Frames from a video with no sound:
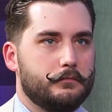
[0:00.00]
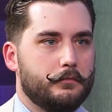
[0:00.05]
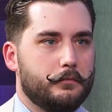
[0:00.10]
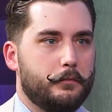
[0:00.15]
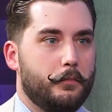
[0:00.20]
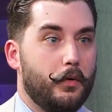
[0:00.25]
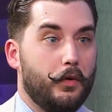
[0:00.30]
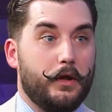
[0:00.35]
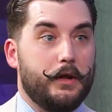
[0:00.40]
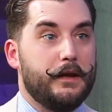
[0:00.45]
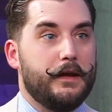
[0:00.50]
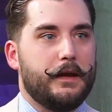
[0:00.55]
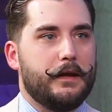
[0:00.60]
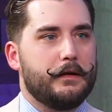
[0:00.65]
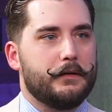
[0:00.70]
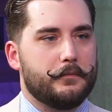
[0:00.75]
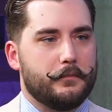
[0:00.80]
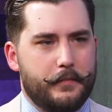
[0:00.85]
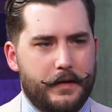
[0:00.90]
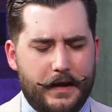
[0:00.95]

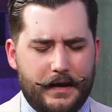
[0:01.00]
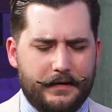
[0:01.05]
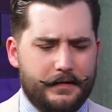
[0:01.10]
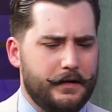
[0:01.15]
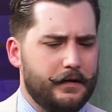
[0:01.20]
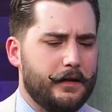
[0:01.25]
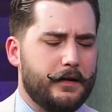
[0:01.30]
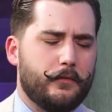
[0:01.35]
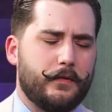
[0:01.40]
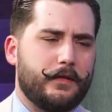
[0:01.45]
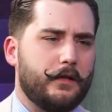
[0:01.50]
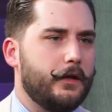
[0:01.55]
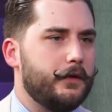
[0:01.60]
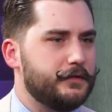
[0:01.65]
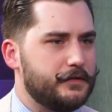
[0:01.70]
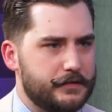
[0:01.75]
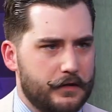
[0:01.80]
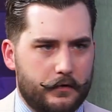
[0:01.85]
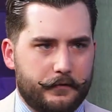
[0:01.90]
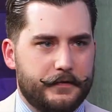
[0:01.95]
bullying meant, dealing with low
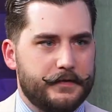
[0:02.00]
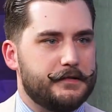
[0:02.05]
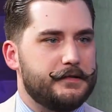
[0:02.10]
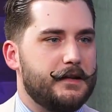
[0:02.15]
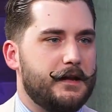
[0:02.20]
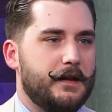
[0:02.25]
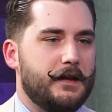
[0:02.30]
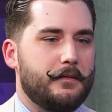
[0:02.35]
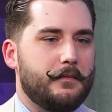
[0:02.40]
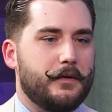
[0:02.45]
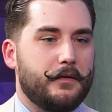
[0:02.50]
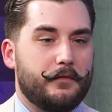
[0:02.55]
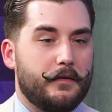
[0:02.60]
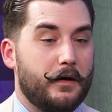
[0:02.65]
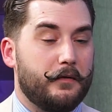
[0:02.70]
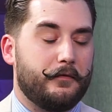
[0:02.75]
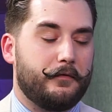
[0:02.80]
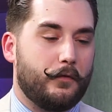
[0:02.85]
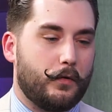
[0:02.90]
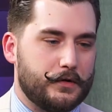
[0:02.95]
self-esteem,
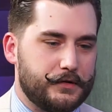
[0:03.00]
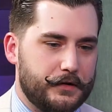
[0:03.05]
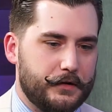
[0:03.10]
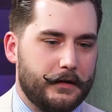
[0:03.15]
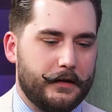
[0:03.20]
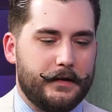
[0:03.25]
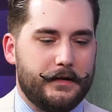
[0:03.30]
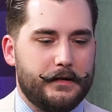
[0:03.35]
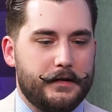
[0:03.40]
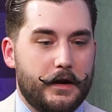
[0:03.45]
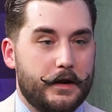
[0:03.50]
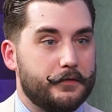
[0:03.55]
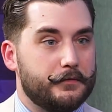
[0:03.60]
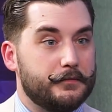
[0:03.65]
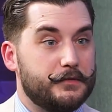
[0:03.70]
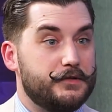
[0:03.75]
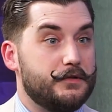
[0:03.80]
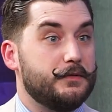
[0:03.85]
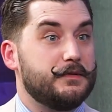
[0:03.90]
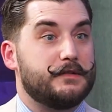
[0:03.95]
unfortunately,
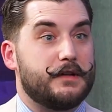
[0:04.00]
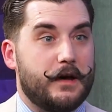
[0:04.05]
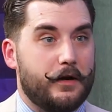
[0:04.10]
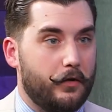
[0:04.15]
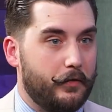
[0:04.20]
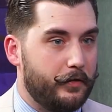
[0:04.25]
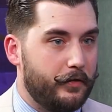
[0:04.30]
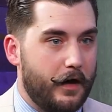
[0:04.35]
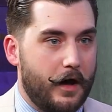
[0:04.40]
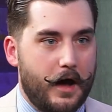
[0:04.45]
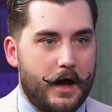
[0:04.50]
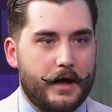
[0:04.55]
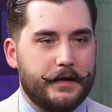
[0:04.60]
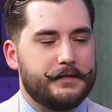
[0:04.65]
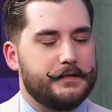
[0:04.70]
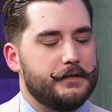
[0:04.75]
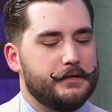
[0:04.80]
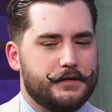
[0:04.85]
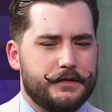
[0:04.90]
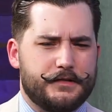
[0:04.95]
suicidal
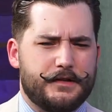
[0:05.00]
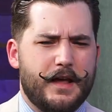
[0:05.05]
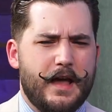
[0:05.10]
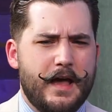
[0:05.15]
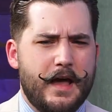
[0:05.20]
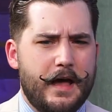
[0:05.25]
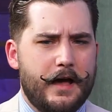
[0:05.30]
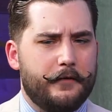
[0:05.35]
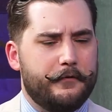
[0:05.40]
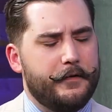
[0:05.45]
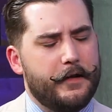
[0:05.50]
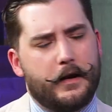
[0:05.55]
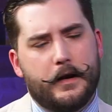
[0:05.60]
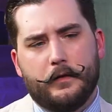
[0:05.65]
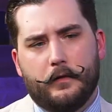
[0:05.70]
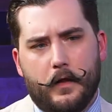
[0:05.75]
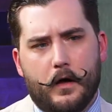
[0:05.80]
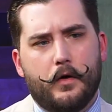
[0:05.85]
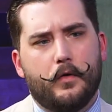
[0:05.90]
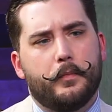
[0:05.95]
thoughts and just a very
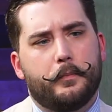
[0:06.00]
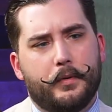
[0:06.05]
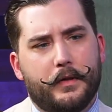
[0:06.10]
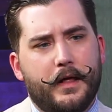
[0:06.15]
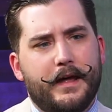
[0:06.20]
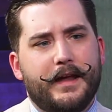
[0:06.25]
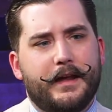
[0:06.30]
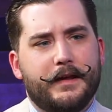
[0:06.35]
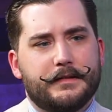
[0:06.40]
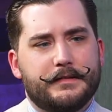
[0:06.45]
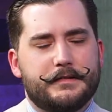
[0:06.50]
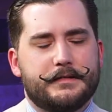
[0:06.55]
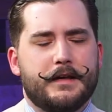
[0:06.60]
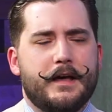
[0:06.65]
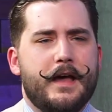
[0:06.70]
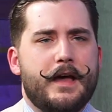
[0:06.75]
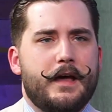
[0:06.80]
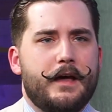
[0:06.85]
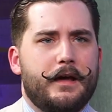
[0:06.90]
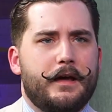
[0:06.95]
low place.
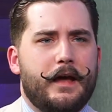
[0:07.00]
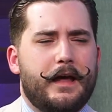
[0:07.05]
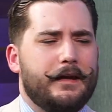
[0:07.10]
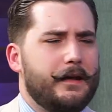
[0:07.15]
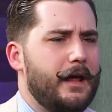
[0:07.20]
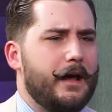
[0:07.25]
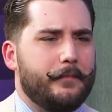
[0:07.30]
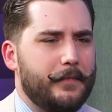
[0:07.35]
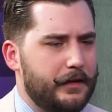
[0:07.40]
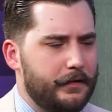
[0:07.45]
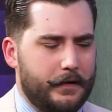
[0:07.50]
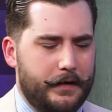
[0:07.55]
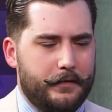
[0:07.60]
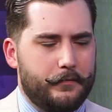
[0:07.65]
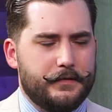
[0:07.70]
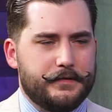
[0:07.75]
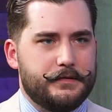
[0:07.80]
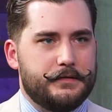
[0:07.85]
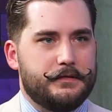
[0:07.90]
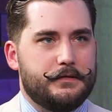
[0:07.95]
And I mean, it
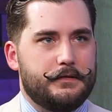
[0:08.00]
was